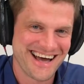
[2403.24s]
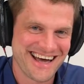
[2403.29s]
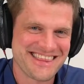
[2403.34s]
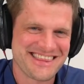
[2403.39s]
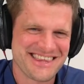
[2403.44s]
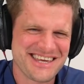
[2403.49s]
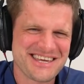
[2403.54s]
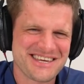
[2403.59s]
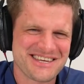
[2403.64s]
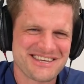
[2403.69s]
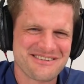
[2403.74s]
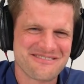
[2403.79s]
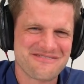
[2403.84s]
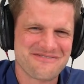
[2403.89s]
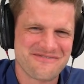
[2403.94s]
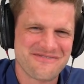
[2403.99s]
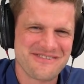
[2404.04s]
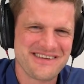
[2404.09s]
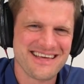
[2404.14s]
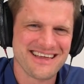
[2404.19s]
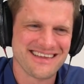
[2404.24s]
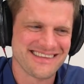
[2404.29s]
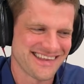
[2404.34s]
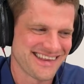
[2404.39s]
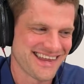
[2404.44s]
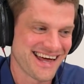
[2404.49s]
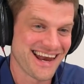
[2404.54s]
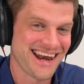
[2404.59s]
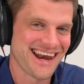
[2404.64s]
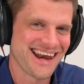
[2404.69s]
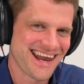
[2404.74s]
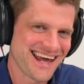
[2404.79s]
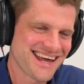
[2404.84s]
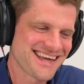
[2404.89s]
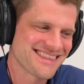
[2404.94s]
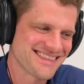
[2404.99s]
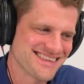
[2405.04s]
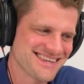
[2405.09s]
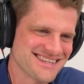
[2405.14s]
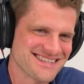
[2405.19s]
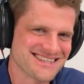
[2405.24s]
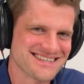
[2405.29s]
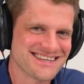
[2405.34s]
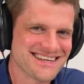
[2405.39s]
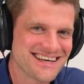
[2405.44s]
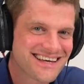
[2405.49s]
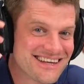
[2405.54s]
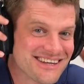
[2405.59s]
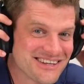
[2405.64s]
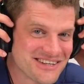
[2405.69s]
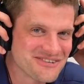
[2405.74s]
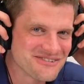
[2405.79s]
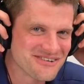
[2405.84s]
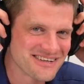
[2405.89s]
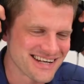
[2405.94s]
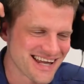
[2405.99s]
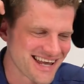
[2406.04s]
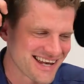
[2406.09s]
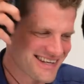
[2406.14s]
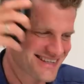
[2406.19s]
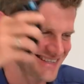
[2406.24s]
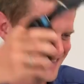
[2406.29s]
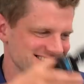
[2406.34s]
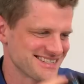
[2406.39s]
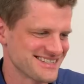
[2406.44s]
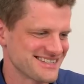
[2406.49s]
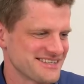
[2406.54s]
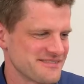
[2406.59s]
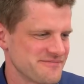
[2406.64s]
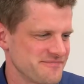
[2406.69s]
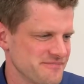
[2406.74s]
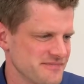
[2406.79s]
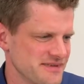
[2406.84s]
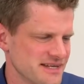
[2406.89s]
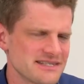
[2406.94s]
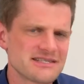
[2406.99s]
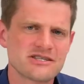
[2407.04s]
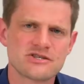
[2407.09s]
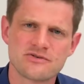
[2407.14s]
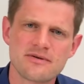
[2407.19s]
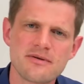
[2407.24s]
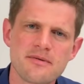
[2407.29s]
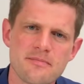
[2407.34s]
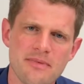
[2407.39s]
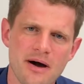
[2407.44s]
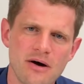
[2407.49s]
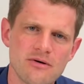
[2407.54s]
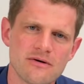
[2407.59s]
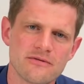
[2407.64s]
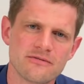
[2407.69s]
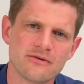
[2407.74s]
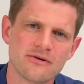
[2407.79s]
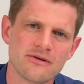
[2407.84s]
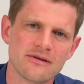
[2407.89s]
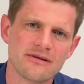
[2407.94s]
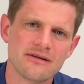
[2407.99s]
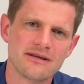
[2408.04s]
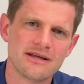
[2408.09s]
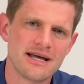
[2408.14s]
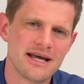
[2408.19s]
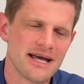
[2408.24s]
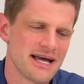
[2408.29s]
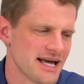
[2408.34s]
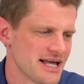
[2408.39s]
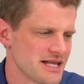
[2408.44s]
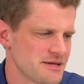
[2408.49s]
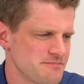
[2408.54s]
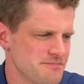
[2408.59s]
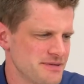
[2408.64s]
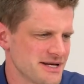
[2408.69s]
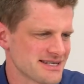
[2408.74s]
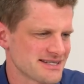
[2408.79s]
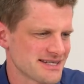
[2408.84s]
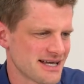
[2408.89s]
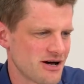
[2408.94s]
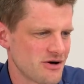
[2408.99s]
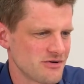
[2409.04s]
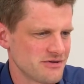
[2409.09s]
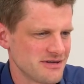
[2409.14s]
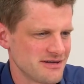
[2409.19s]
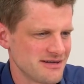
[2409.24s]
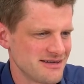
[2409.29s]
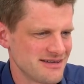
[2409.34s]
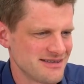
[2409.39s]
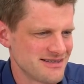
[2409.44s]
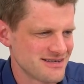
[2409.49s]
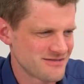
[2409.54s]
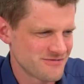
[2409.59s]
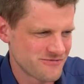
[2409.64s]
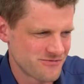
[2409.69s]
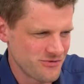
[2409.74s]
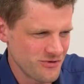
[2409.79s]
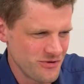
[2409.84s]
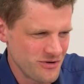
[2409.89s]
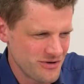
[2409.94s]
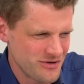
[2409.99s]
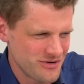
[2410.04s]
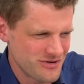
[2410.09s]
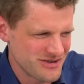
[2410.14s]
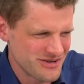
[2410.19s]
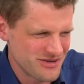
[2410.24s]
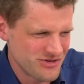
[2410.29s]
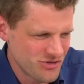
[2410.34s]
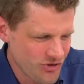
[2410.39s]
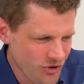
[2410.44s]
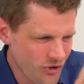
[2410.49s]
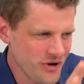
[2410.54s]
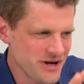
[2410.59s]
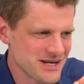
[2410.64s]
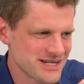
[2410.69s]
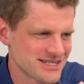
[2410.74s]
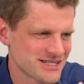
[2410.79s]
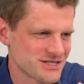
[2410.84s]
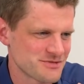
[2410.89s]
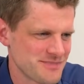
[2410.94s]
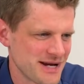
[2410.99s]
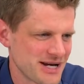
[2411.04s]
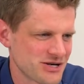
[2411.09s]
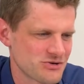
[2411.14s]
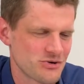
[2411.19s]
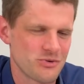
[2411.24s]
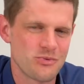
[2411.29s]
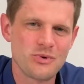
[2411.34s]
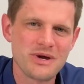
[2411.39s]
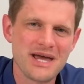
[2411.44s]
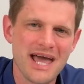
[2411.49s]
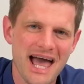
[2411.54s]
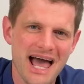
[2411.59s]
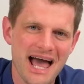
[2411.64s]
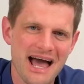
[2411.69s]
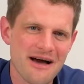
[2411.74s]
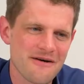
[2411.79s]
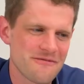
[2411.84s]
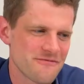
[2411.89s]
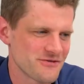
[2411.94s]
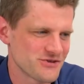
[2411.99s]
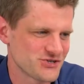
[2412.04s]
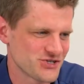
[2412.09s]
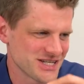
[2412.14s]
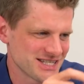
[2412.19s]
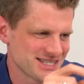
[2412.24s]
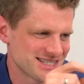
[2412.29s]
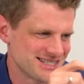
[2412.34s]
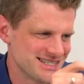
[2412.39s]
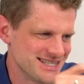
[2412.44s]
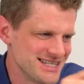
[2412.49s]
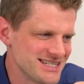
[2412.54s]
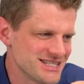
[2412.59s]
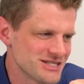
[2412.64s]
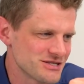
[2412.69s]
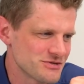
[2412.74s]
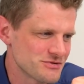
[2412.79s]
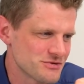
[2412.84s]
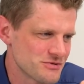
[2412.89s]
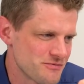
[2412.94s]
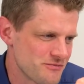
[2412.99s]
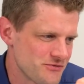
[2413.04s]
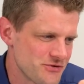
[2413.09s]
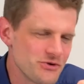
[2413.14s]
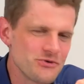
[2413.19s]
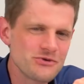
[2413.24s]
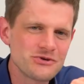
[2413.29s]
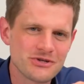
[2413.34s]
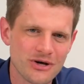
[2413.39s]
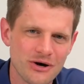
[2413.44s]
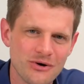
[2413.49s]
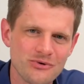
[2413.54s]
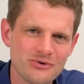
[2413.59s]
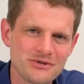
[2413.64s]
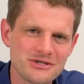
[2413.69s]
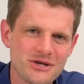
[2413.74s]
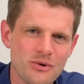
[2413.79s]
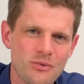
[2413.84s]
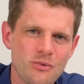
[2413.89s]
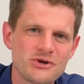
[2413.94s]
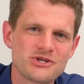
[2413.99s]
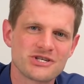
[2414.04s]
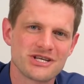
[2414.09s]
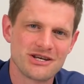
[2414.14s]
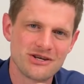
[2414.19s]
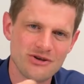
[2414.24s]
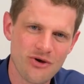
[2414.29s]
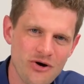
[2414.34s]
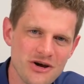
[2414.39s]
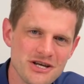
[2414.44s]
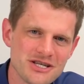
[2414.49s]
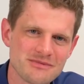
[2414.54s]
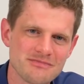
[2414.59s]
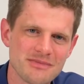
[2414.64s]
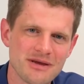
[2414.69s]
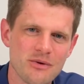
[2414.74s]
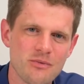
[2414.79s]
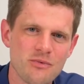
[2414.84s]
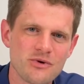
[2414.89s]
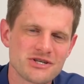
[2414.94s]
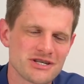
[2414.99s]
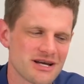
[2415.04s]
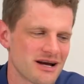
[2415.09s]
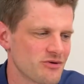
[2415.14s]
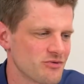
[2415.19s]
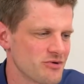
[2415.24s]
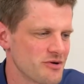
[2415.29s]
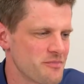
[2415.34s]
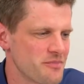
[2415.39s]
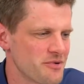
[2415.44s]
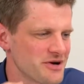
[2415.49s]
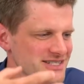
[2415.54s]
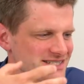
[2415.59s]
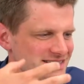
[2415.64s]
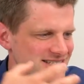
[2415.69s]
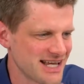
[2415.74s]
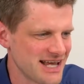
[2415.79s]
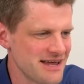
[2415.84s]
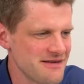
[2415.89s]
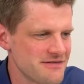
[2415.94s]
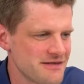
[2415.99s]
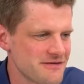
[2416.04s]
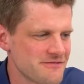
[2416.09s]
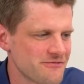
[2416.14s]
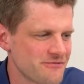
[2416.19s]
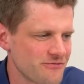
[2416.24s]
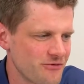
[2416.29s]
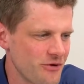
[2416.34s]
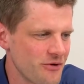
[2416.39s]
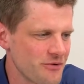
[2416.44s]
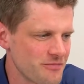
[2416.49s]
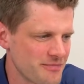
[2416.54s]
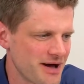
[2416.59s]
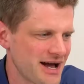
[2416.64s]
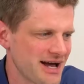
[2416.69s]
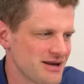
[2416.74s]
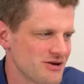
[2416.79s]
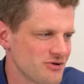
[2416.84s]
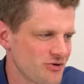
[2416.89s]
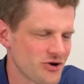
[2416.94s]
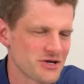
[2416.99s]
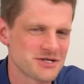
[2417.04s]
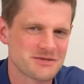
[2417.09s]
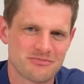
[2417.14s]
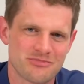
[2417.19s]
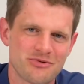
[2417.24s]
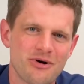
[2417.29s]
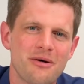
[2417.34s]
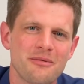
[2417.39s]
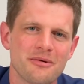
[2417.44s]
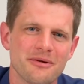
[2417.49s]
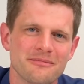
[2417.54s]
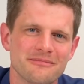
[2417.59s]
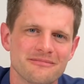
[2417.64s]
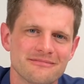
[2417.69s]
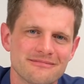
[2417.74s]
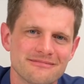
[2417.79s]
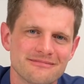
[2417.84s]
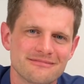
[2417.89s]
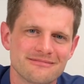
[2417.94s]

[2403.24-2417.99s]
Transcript: I think you feel that I like this new analysis. It's extremely powerful. It picks out in this full noise spectrum we have just these few tones which annoys me, which are representative for my noise problem.